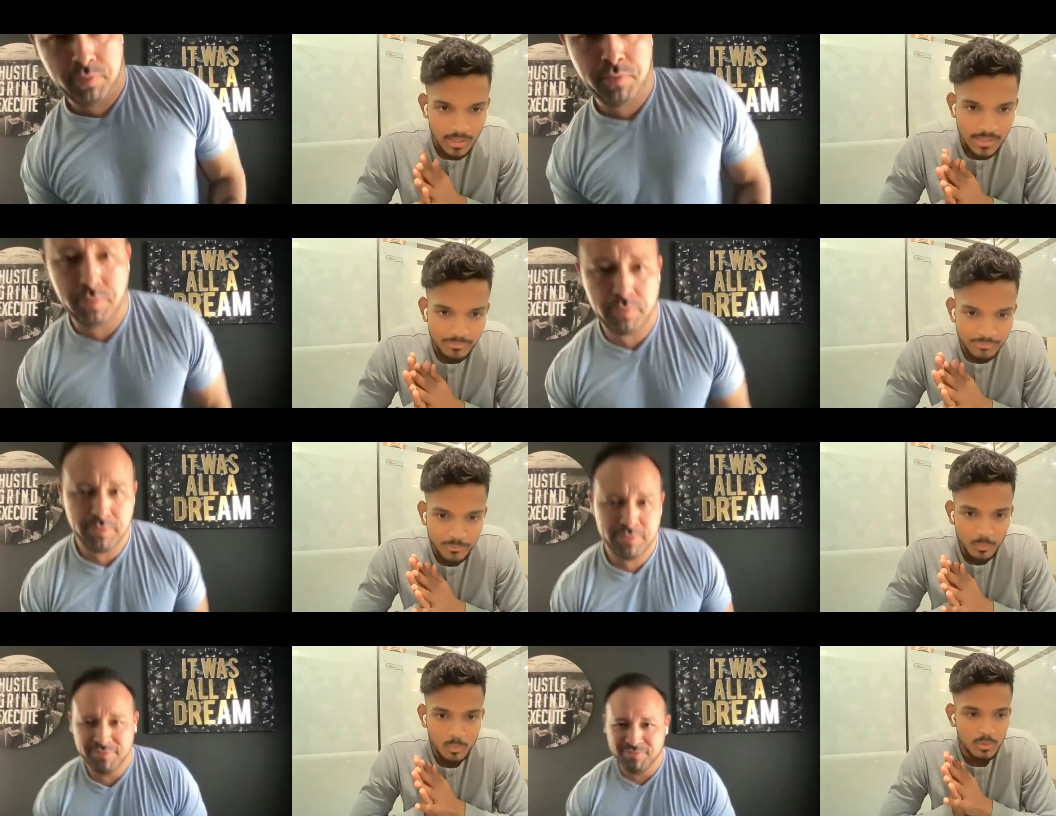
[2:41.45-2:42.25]
Speaker 1: if
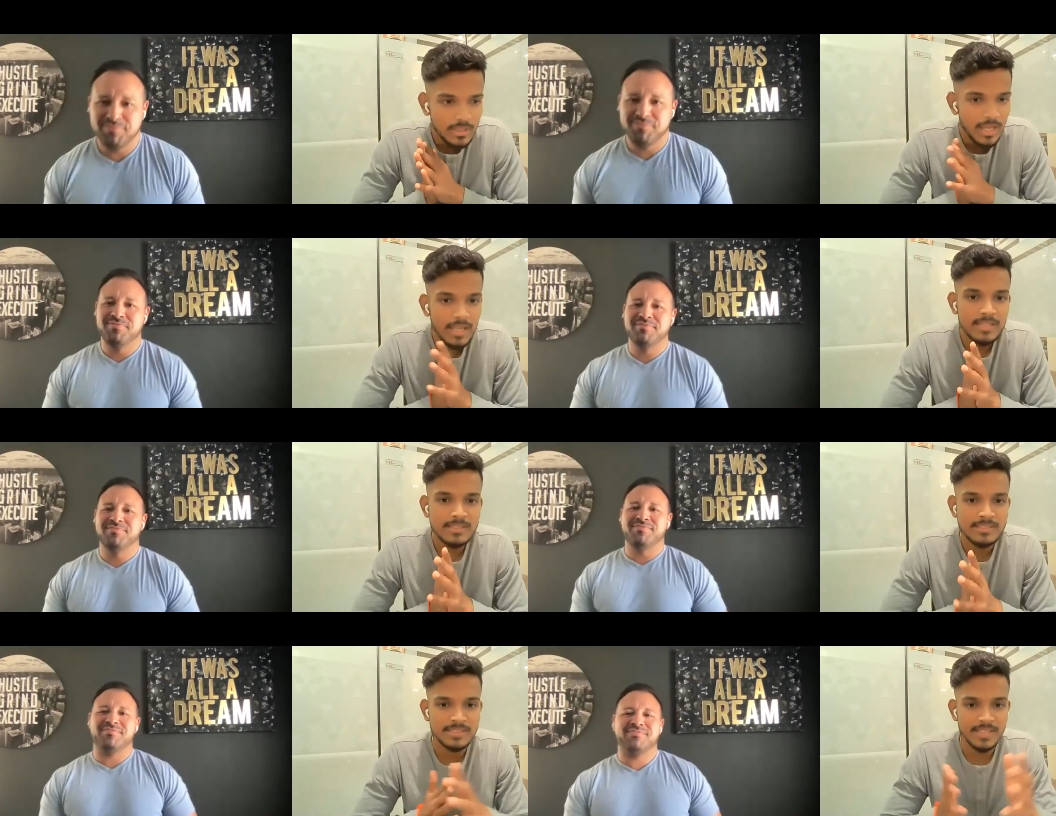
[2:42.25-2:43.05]
you can
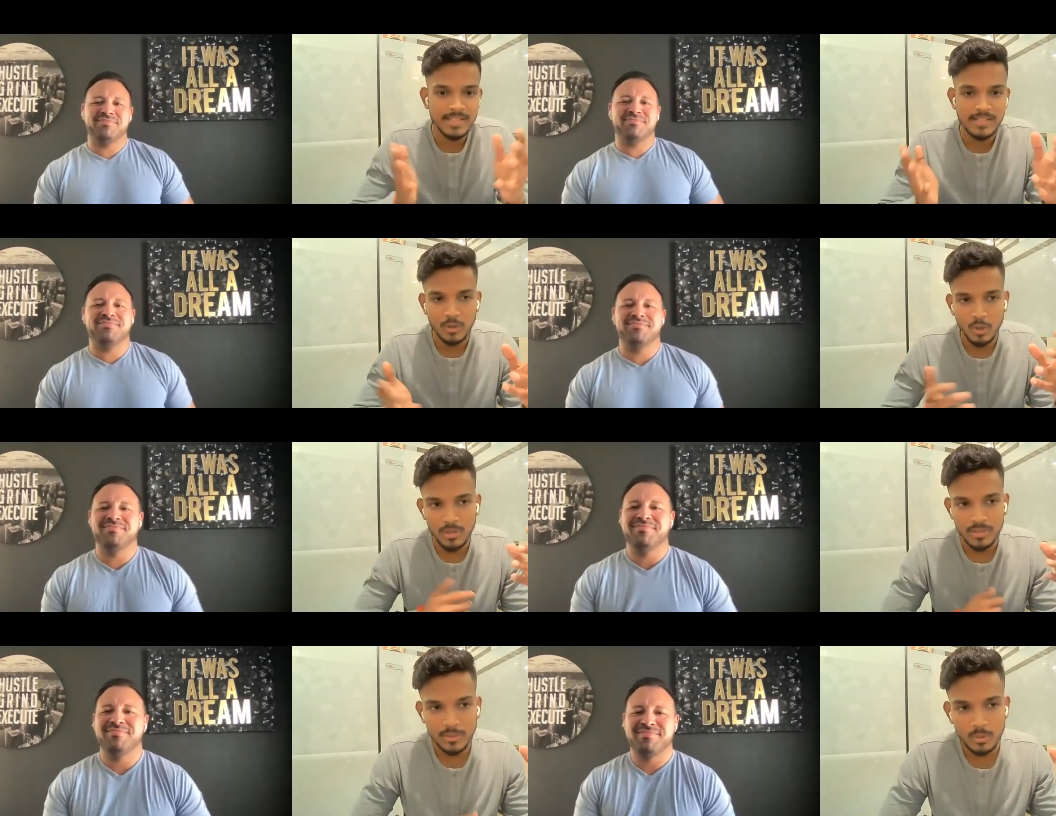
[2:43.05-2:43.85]
share your
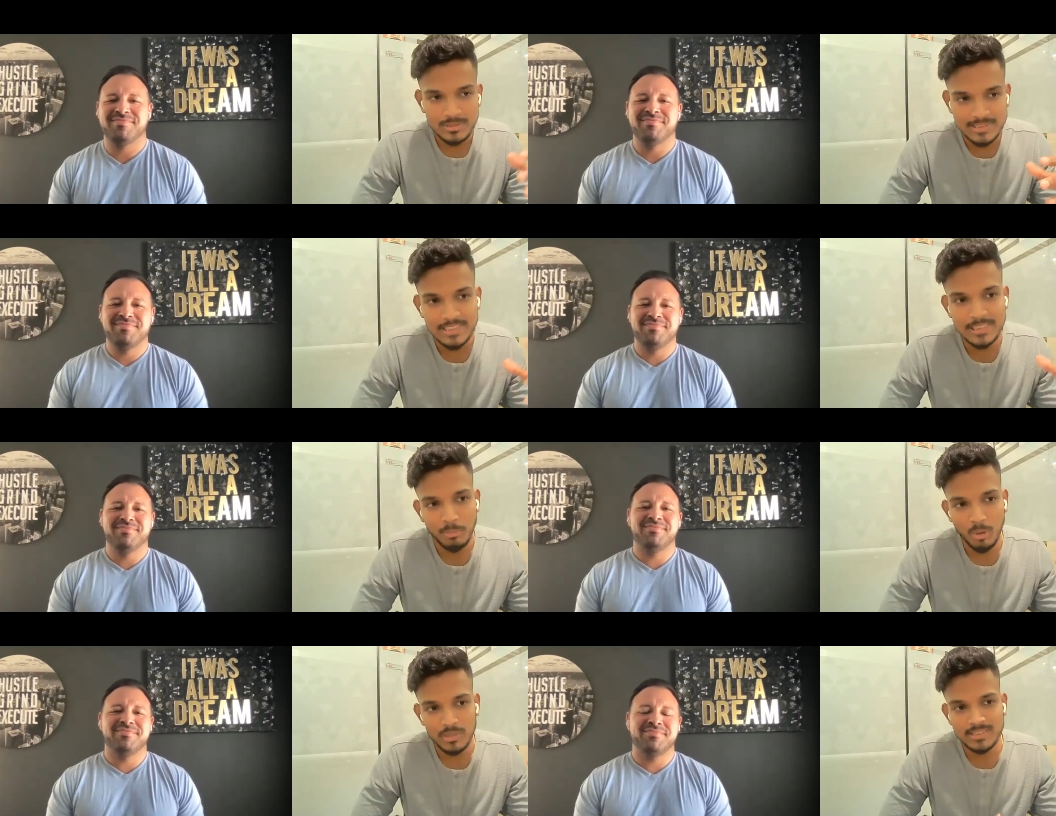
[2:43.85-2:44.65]
like you know sales
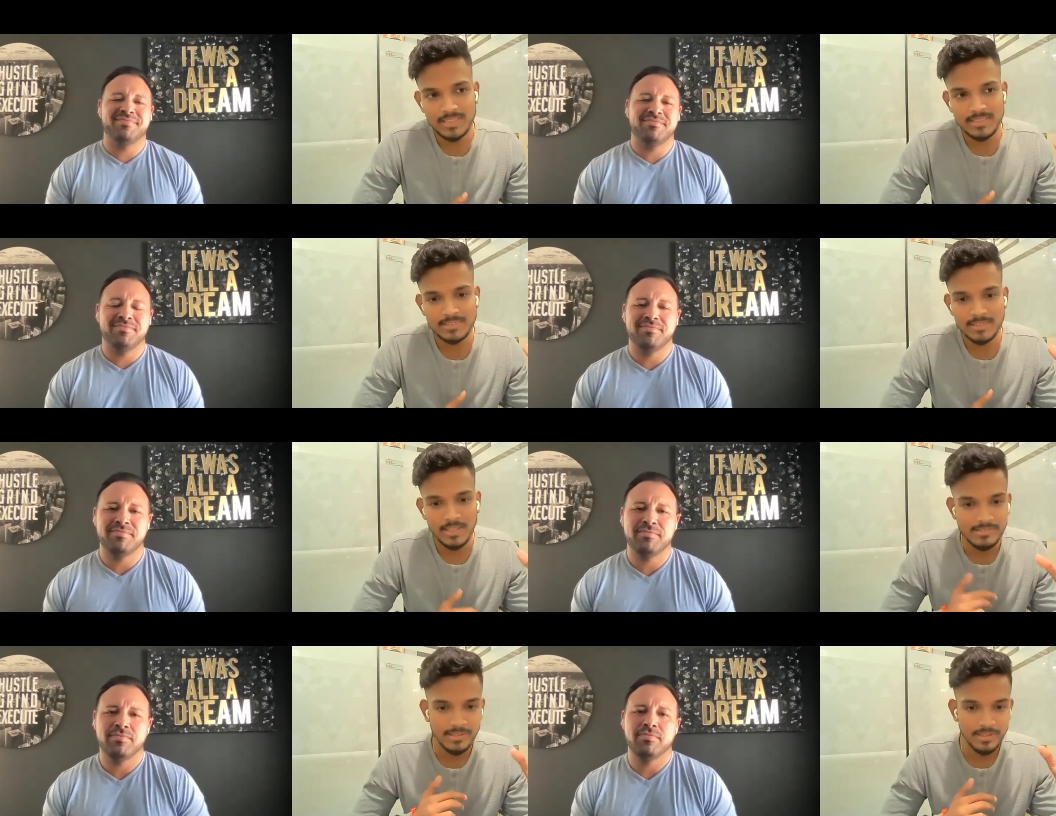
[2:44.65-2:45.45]
process
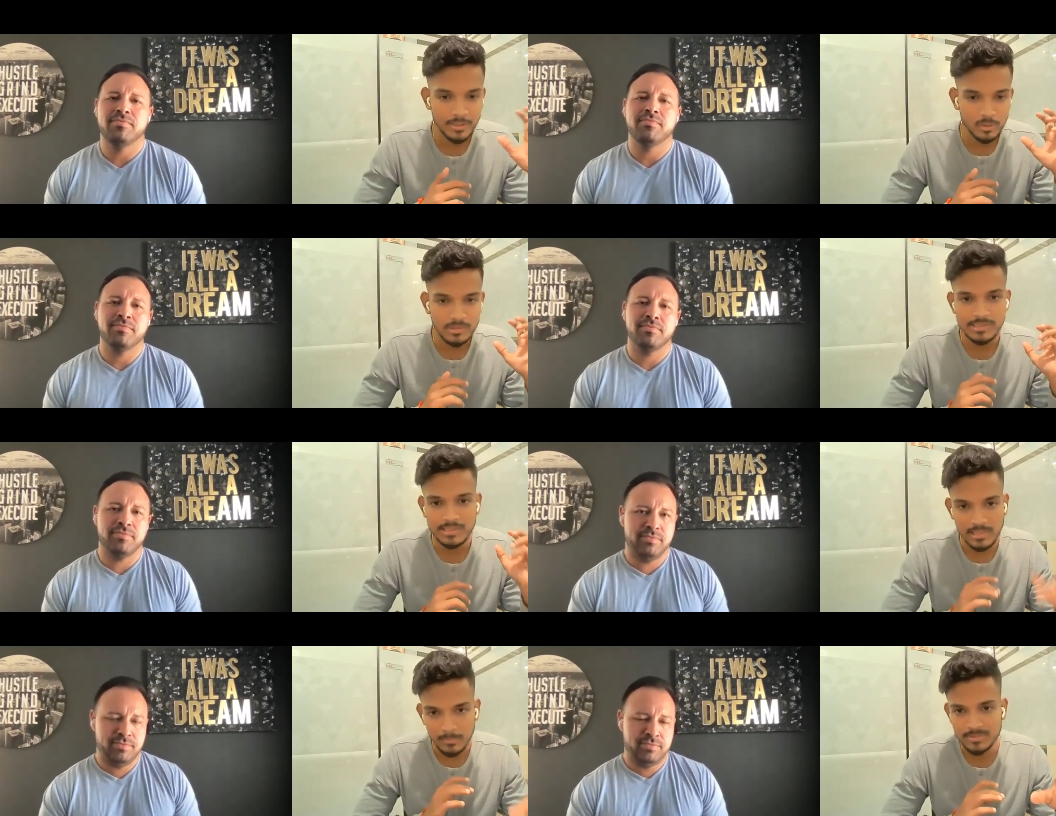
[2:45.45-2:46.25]
let's say like you know a
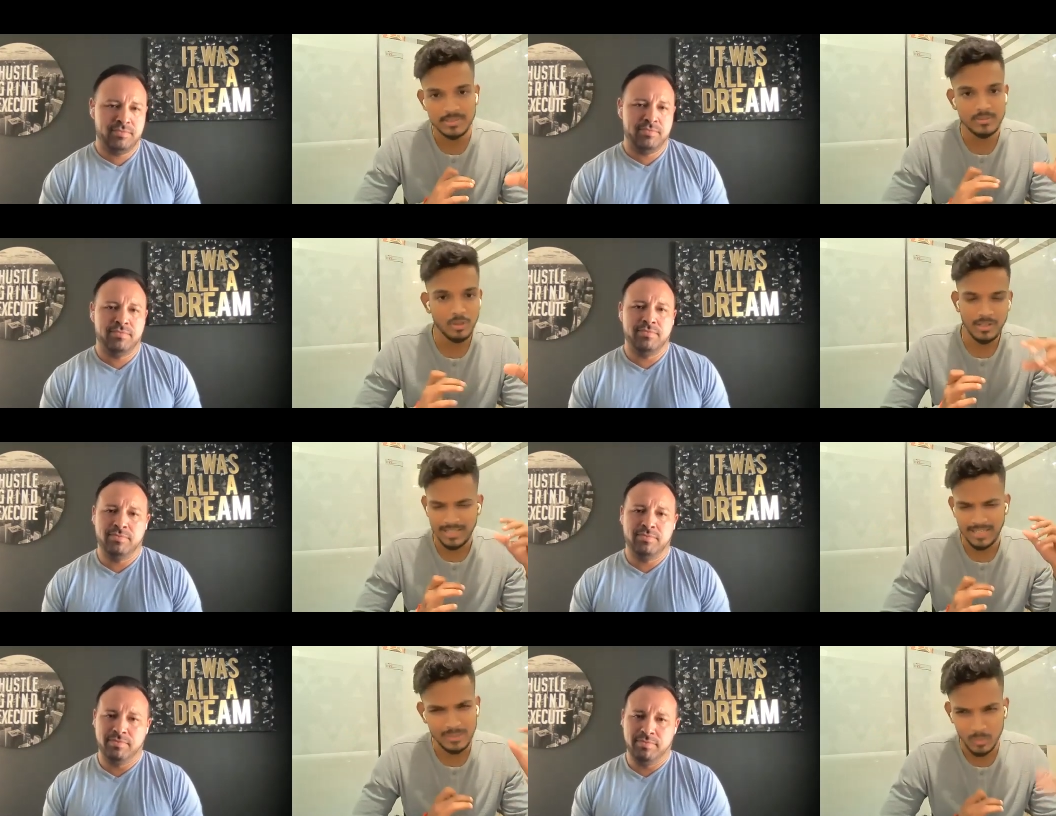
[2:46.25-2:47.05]
lead comes in or like
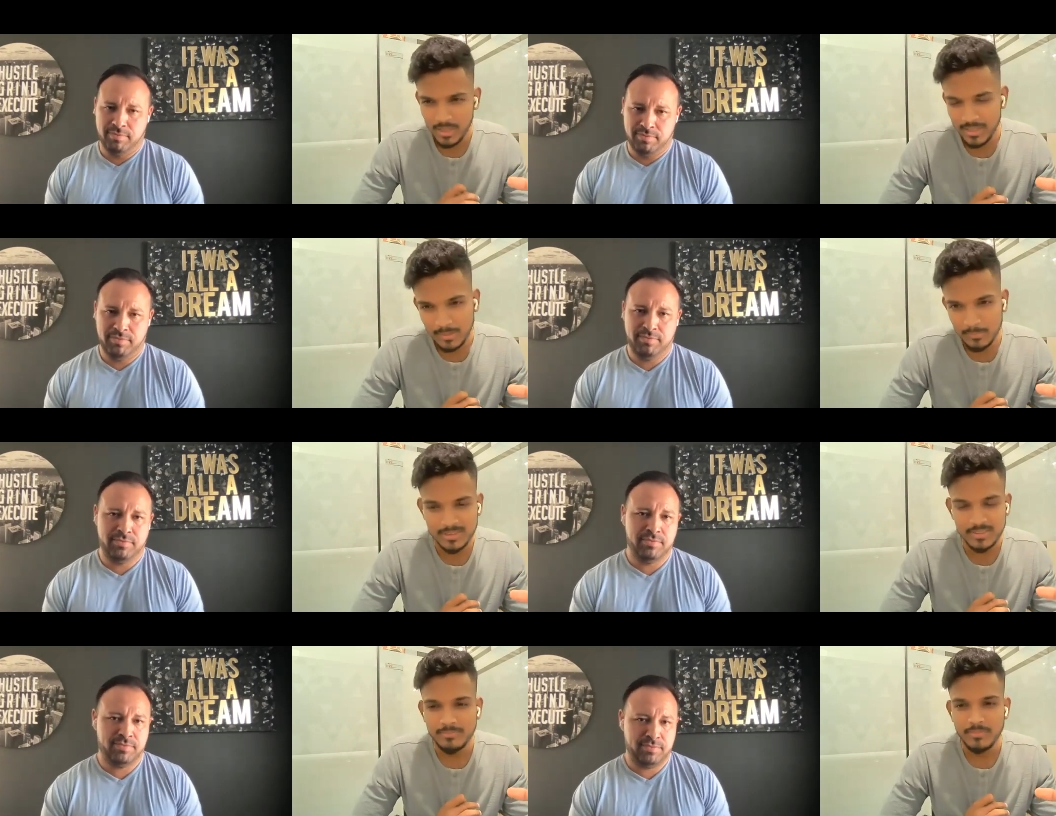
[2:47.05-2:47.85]
inquiry comes
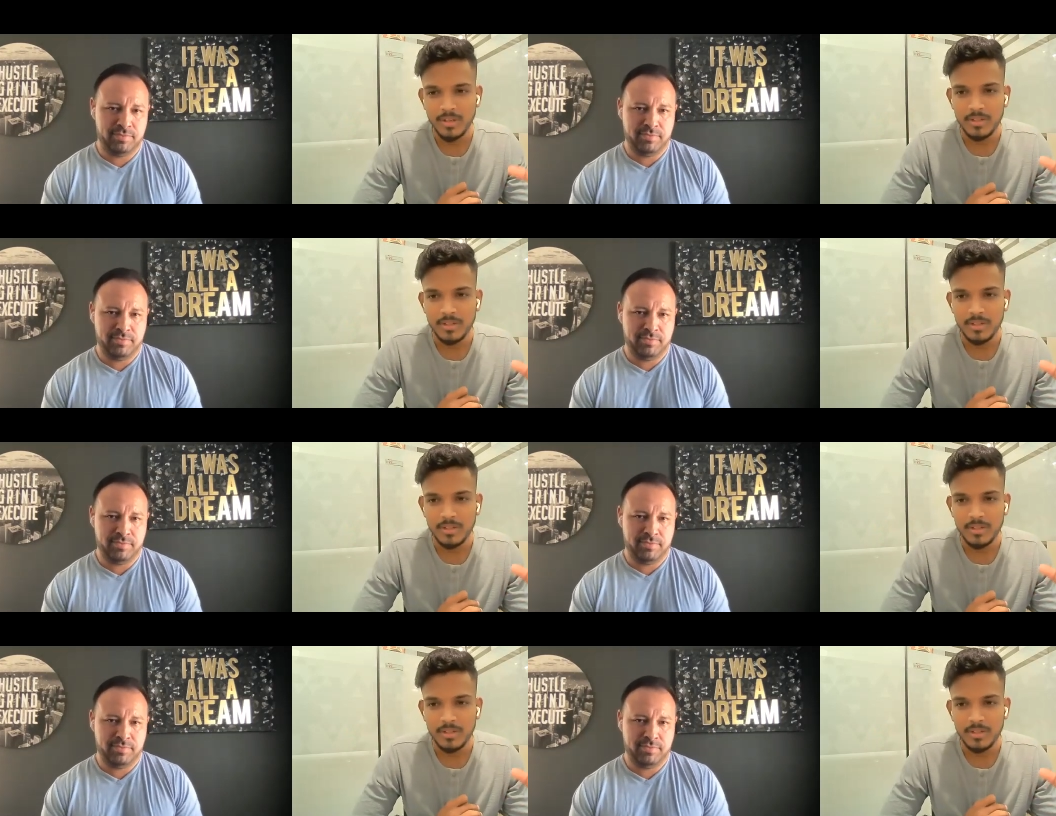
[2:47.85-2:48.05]
in